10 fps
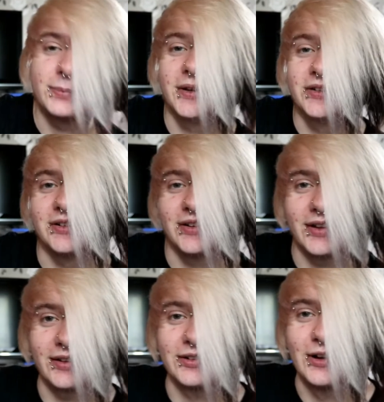picture just
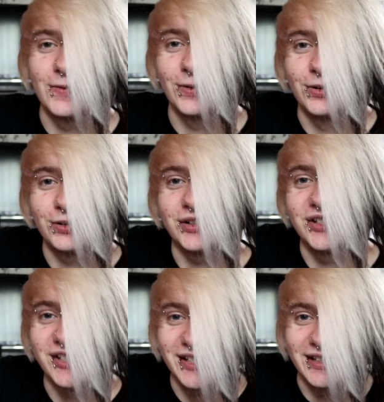has an overall
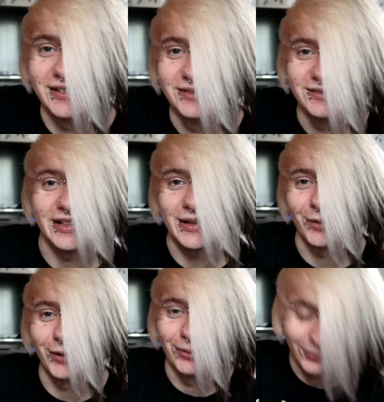cringy
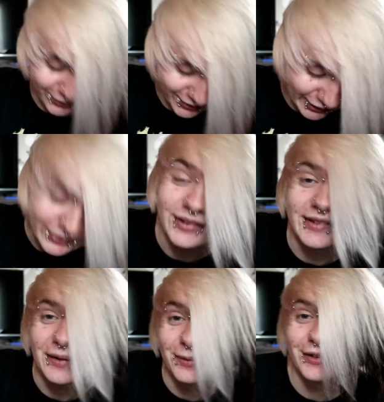emo
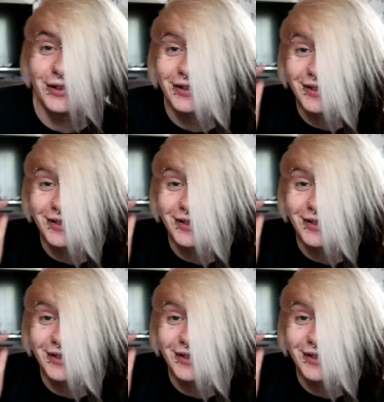2007 look.